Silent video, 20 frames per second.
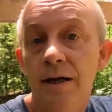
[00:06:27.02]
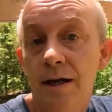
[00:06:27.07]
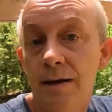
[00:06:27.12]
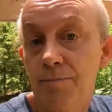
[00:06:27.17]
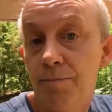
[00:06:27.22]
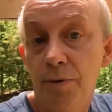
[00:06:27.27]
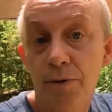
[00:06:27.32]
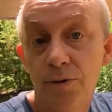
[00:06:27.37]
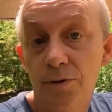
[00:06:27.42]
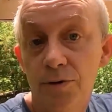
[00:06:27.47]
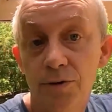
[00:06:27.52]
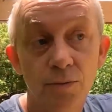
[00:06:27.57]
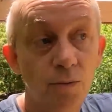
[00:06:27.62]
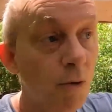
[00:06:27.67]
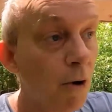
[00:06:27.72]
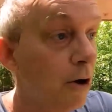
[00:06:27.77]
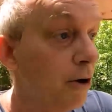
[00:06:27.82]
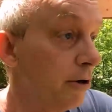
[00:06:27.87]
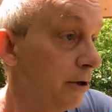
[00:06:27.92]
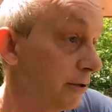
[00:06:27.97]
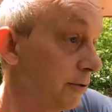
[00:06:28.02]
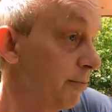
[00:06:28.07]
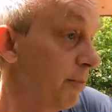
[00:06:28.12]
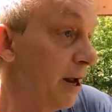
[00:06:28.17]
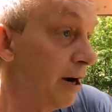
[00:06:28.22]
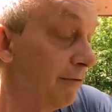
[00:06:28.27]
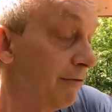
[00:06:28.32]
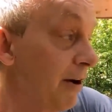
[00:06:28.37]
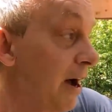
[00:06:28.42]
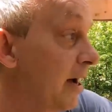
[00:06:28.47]
It produces water. As a
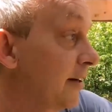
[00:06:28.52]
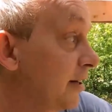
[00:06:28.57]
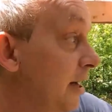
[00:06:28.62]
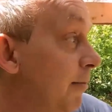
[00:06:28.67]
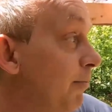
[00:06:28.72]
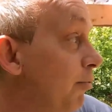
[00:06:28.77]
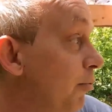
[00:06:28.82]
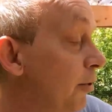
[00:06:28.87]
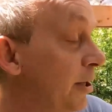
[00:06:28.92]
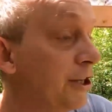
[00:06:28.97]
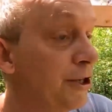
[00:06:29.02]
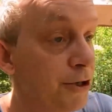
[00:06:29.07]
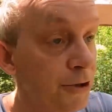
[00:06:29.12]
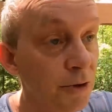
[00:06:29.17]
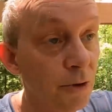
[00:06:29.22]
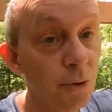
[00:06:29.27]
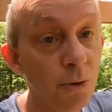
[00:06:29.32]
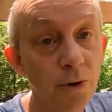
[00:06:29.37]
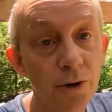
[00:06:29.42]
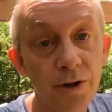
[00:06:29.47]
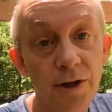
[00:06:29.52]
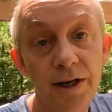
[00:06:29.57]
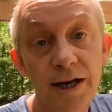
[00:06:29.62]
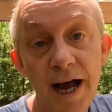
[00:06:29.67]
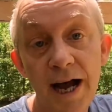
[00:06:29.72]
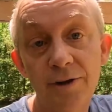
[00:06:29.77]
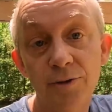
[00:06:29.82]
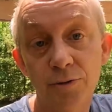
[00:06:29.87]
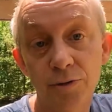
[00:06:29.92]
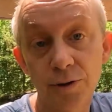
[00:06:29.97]
matter of fact, I'm pretty sure the
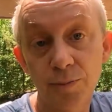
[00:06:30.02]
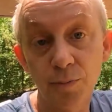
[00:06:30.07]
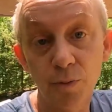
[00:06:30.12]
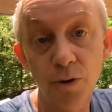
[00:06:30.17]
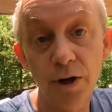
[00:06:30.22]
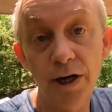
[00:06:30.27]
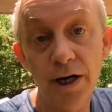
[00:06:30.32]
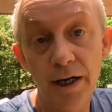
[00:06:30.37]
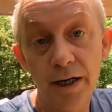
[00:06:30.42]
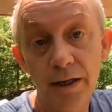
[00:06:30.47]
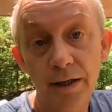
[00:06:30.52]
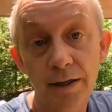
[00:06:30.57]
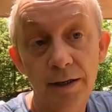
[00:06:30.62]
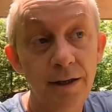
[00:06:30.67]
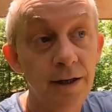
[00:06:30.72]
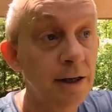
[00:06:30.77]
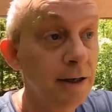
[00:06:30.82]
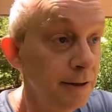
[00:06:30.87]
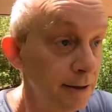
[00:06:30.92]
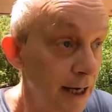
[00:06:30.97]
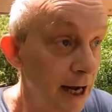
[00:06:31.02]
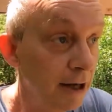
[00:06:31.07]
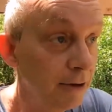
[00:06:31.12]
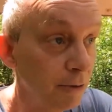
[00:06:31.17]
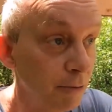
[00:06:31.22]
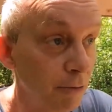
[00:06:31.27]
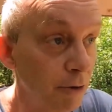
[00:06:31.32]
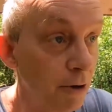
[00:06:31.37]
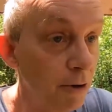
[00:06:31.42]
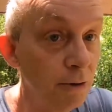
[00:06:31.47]
natural spring
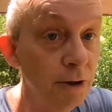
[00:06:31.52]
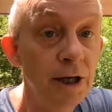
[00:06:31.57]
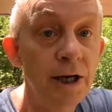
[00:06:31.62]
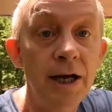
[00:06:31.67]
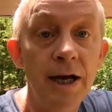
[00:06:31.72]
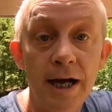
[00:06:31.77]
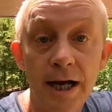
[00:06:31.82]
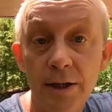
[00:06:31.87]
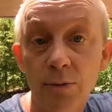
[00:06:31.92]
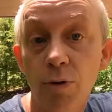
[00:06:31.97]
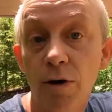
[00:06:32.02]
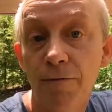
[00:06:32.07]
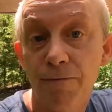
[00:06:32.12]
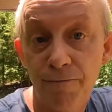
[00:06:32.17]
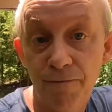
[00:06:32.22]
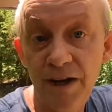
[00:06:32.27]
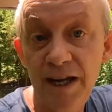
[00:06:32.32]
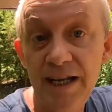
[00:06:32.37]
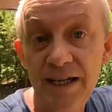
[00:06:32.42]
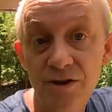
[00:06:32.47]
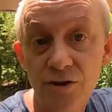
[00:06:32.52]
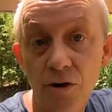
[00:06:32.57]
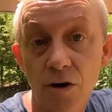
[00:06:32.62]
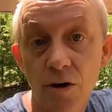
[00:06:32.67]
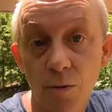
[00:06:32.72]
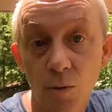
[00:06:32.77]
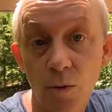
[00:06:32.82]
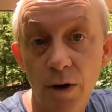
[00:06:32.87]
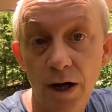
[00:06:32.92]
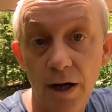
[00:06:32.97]
down the road is what feeds
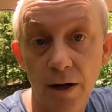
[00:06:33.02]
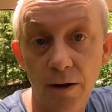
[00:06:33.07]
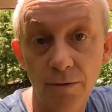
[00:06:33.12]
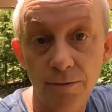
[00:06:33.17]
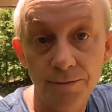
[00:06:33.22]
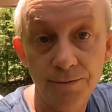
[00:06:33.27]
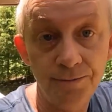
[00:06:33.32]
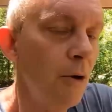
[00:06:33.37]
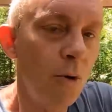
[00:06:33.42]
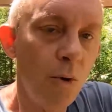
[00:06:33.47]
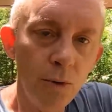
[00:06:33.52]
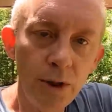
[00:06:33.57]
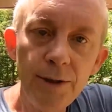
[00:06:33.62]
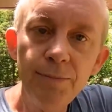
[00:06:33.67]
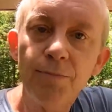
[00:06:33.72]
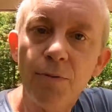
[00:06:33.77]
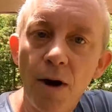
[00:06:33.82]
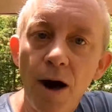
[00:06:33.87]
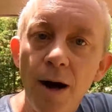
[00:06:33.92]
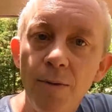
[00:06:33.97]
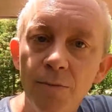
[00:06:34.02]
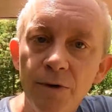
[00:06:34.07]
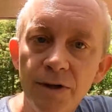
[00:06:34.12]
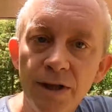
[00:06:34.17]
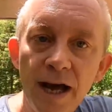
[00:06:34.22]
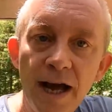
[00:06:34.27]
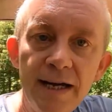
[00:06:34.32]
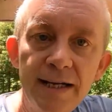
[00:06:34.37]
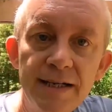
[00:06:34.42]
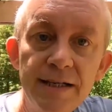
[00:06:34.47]
our well. The only problem
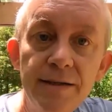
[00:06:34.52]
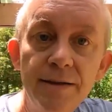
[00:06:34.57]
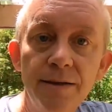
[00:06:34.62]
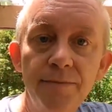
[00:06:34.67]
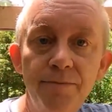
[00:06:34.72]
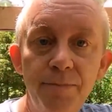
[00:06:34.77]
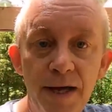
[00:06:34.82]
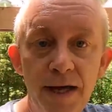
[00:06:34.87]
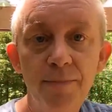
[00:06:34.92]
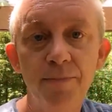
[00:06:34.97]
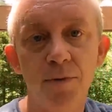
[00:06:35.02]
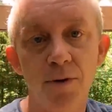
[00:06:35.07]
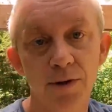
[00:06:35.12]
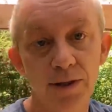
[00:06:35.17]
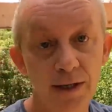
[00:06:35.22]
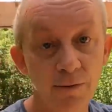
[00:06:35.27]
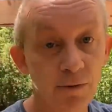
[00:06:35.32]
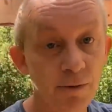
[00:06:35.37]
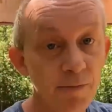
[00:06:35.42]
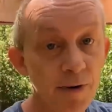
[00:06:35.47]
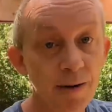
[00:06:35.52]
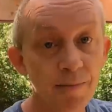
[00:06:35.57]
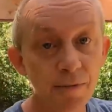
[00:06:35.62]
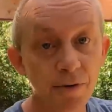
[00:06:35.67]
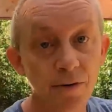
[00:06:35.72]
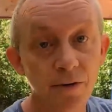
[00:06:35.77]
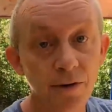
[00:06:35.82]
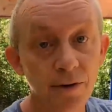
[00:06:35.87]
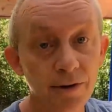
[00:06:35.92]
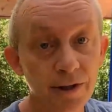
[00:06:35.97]
with that is people. Now
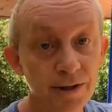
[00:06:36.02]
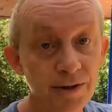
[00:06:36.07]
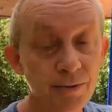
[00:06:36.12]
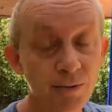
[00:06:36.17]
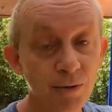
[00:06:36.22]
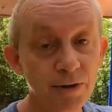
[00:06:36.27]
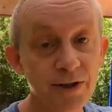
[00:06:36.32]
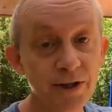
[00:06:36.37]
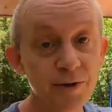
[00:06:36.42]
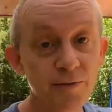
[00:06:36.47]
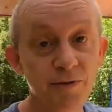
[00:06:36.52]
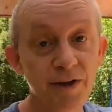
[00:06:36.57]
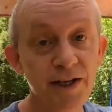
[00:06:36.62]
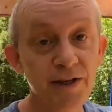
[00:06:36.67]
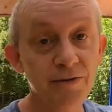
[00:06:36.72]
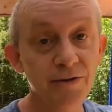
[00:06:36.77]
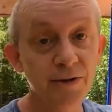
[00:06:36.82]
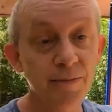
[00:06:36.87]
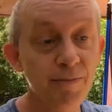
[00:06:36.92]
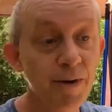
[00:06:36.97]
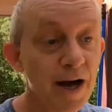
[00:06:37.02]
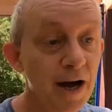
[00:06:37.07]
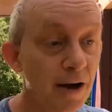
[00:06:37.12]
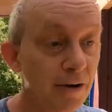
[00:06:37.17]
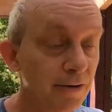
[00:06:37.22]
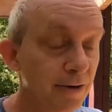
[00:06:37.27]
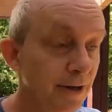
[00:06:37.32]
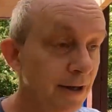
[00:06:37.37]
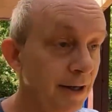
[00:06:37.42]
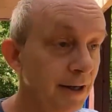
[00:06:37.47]
remember, this is what this video is
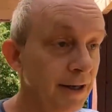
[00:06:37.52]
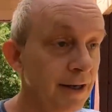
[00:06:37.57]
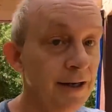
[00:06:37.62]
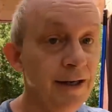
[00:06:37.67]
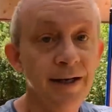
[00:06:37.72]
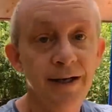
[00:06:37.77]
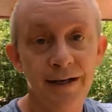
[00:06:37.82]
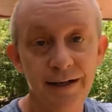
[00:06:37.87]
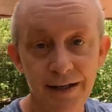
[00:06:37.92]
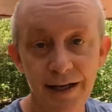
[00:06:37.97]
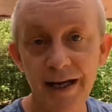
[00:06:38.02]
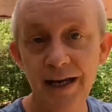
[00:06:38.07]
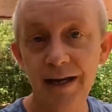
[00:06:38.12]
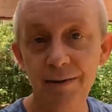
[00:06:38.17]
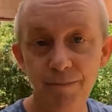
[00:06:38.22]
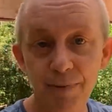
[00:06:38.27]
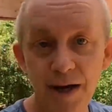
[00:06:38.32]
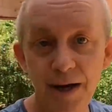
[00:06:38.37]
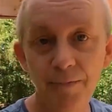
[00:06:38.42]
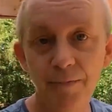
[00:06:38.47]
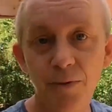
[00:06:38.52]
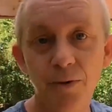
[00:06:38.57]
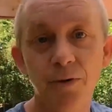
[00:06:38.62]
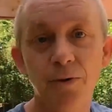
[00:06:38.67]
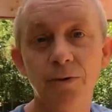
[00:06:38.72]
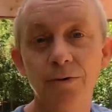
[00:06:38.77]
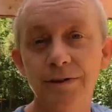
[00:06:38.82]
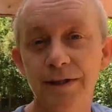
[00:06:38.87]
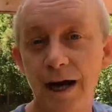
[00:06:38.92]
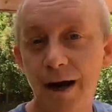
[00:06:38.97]
about. Needing
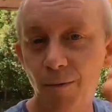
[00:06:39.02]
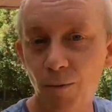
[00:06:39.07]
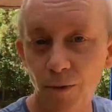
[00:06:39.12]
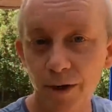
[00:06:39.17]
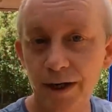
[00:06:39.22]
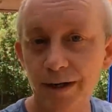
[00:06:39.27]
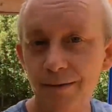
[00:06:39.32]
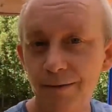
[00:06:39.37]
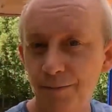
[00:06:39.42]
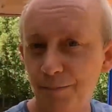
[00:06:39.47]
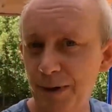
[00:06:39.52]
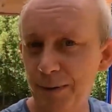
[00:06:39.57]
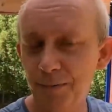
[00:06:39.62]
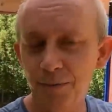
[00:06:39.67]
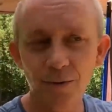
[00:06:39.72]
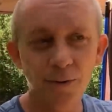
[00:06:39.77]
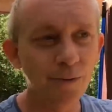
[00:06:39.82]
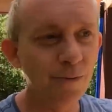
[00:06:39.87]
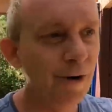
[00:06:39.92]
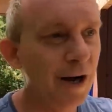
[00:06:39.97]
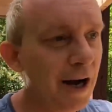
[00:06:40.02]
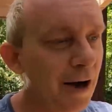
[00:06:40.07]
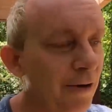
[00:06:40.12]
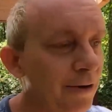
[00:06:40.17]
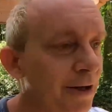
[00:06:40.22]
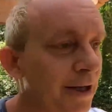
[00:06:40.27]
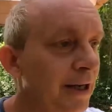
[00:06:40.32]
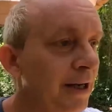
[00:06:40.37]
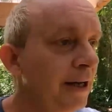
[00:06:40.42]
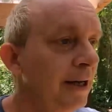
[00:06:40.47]
people, not wanting people
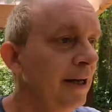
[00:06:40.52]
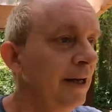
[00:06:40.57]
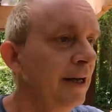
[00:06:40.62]
around.